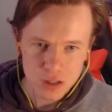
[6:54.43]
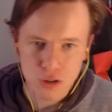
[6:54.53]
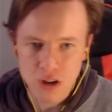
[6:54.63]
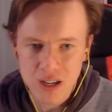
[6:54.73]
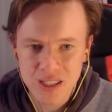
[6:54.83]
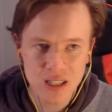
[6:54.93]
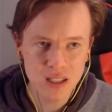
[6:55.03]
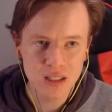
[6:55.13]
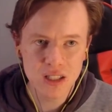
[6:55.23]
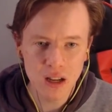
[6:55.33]
So
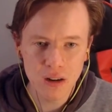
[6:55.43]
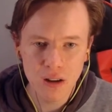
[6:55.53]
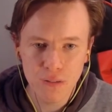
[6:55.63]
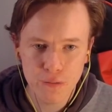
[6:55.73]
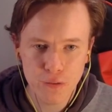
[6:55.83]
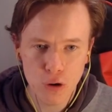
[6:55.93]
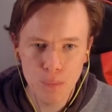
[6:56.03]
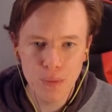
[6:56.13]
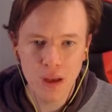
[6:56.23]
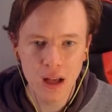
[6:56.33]
nicely done
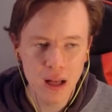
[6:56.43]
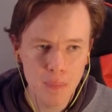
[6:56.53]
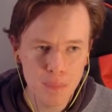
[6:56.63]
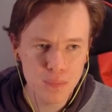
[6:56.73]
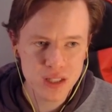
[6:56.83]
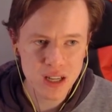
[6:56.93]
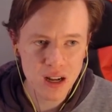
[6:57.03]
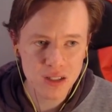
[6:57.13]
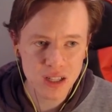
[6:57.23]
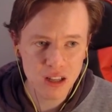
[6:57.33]
from um,
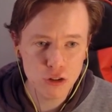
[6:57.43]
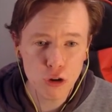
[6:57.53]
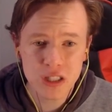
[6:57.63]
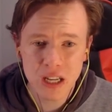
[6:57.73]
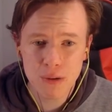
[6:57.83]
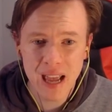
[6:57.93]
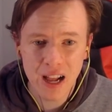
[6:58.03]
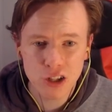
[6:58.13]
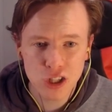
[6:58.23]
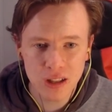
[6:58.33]
Stars. Notice how he
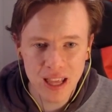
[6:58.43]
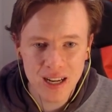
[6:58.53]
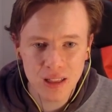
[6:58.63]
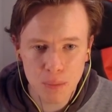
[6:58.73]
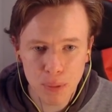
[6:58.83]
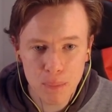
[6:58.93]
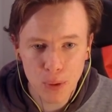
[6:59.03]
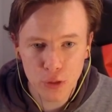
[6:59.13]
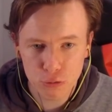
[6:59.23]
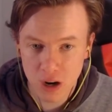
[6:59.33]
actually landed the
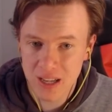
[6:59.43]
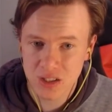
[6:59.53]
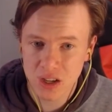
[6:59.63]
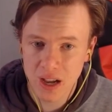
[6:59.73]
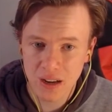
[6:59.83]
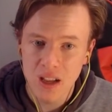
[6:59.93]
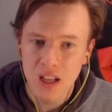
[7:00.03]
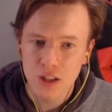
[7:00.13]
blimp on the right side.